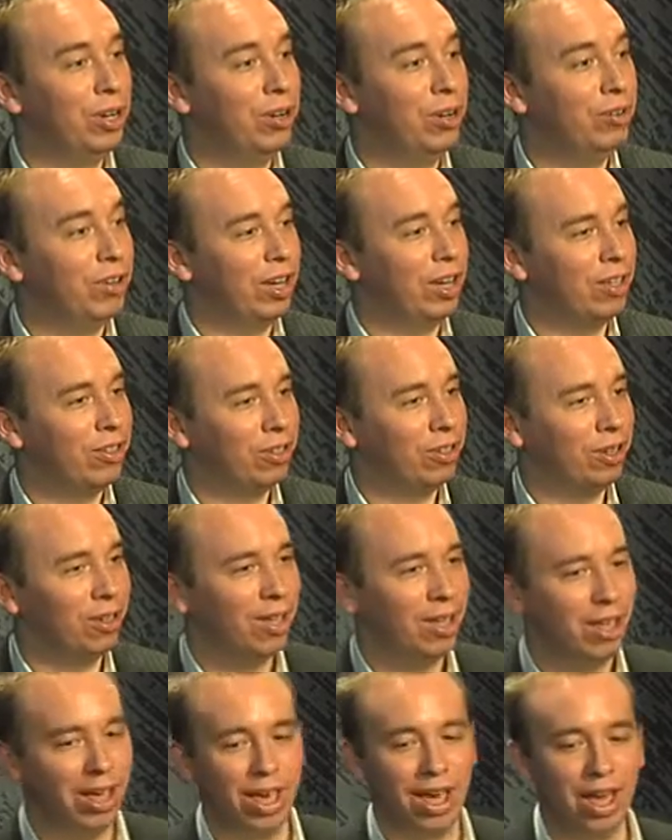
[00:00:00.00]
new disk,
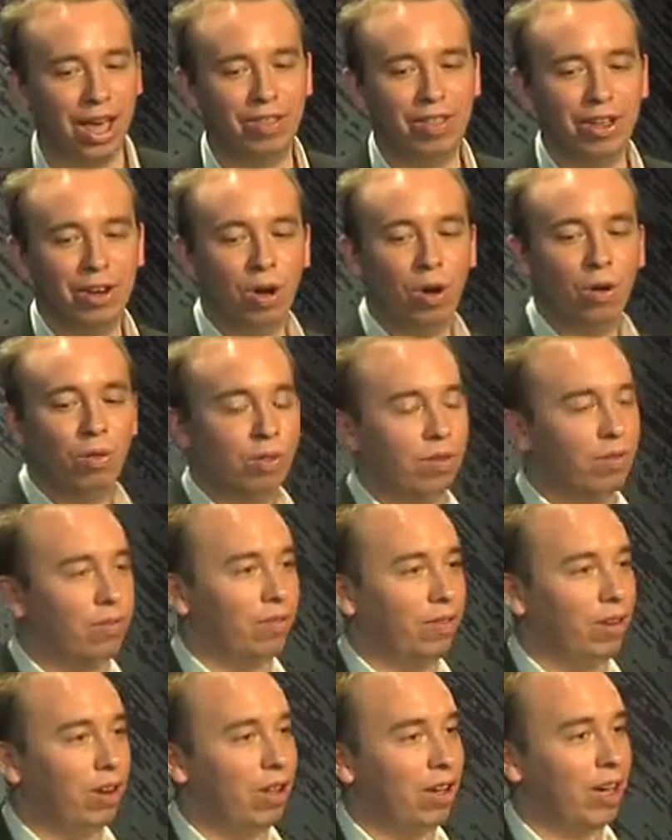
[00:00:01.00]
and then on the
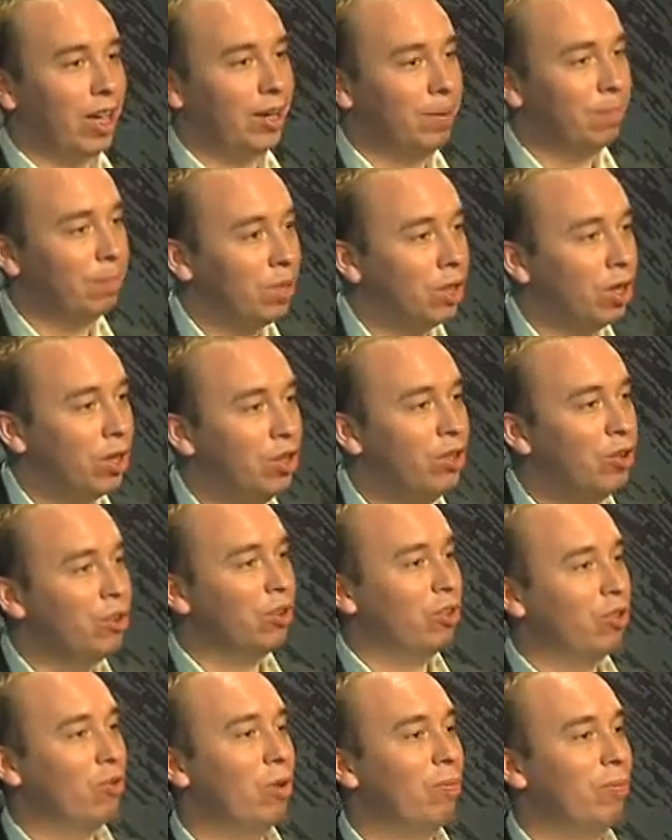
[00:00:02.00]
fly, you
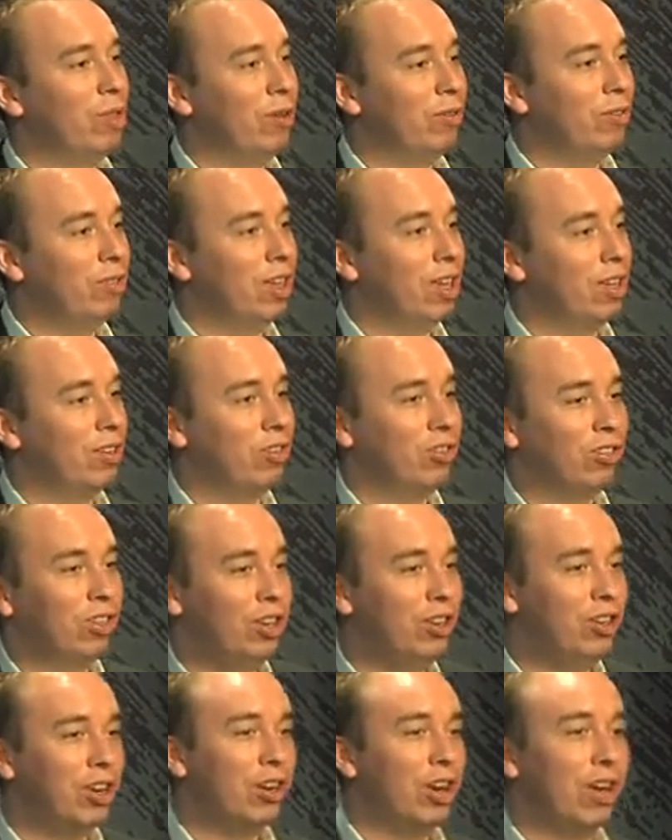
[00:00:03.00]
can swap those disks. So
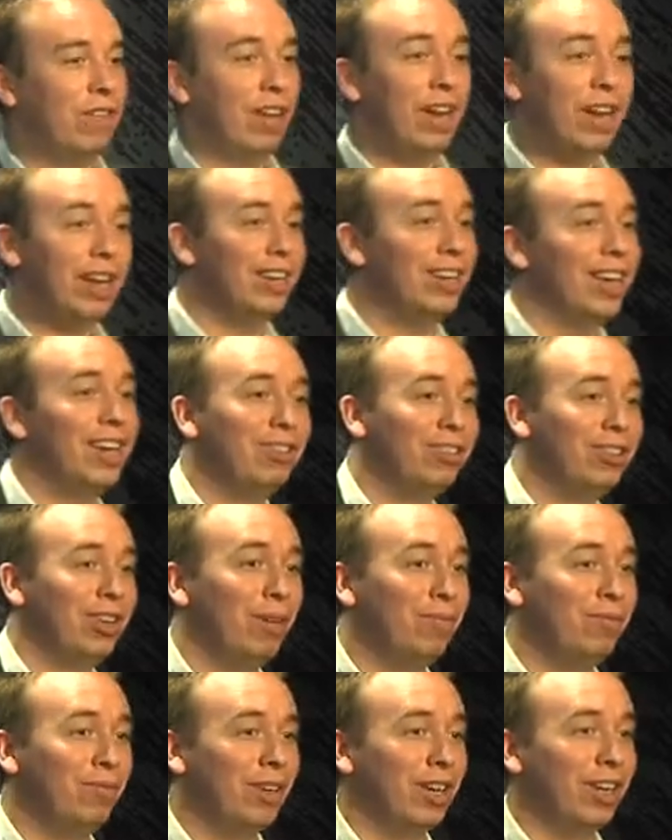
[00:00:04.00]
you don't have any
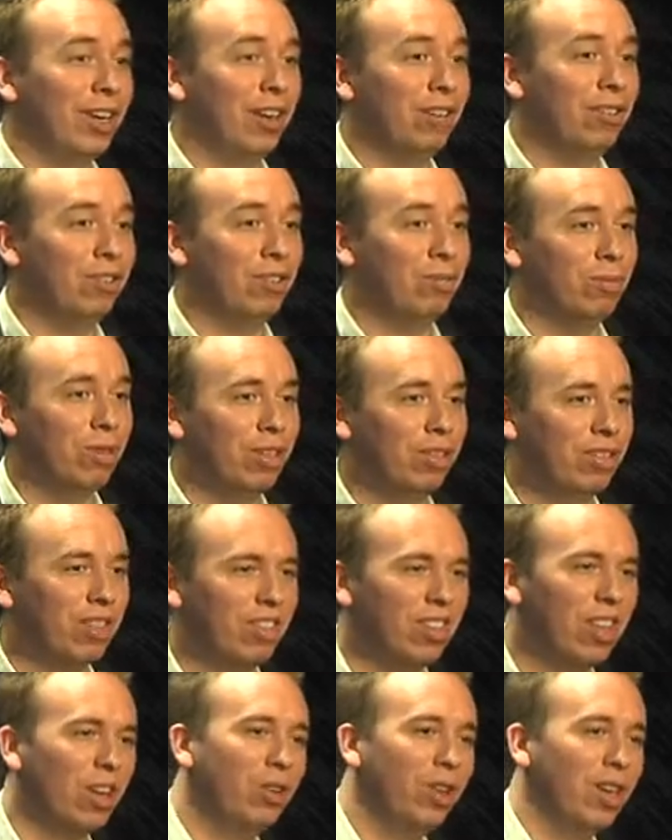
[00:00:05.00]
downtime for your customers.
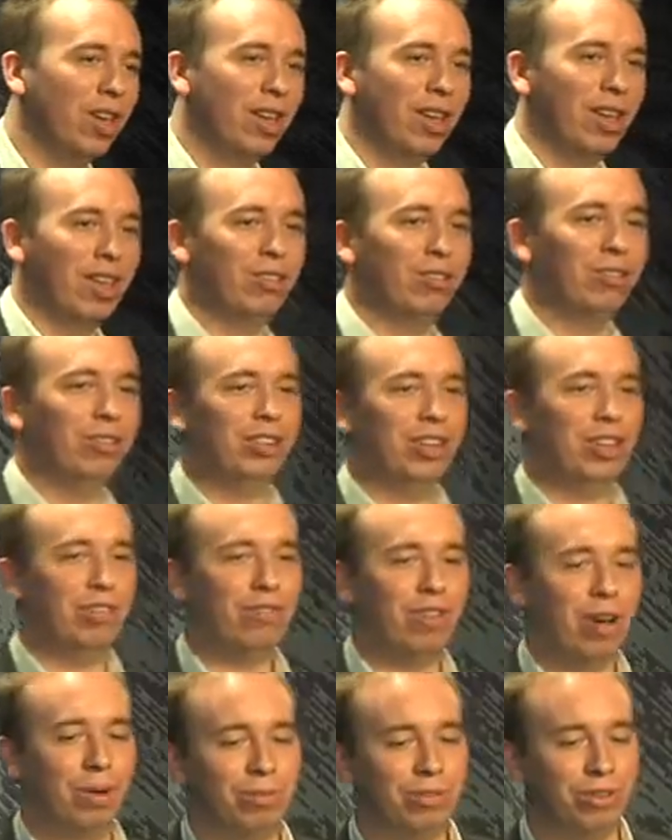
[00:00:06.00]
There's no sort of
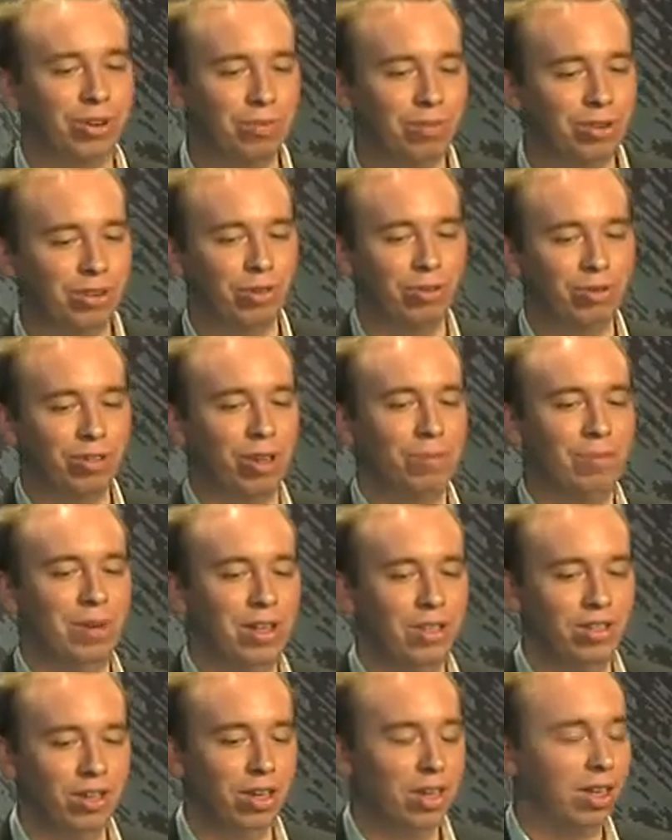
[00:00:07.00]
disruption, which also
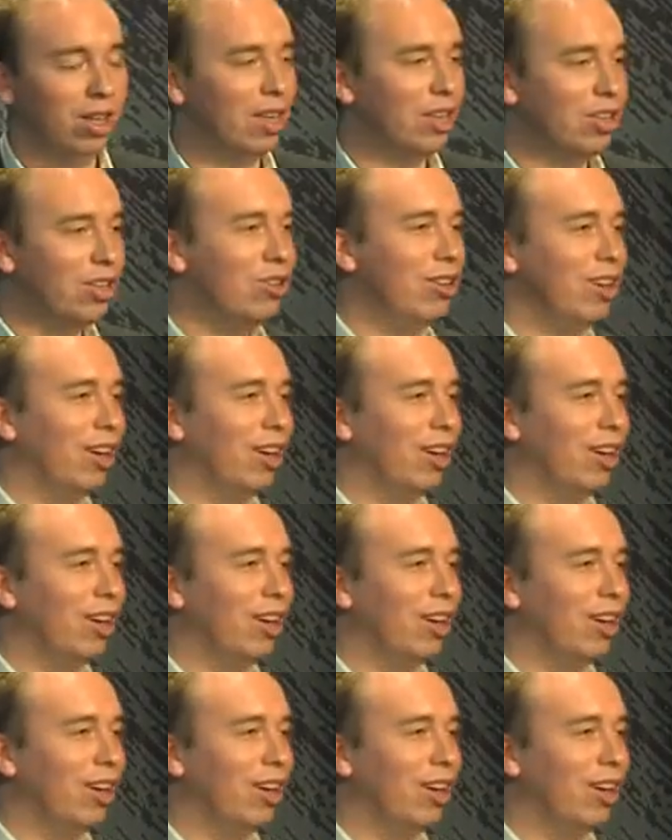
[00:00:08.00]
means you